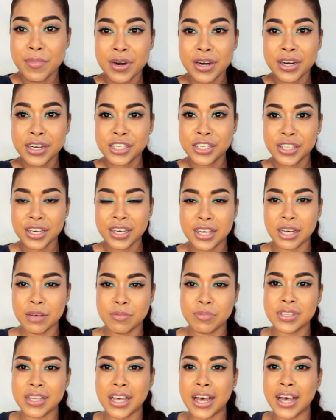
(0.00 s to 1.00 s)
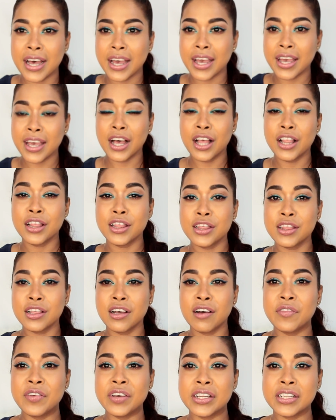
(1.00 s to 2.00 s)
Marc Jacobs, I
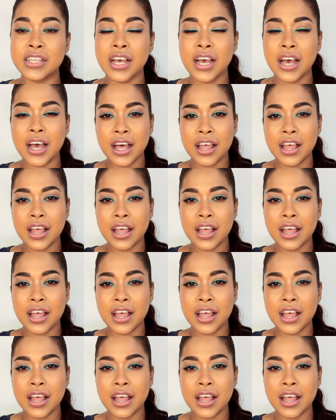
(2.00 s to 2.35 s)
love it.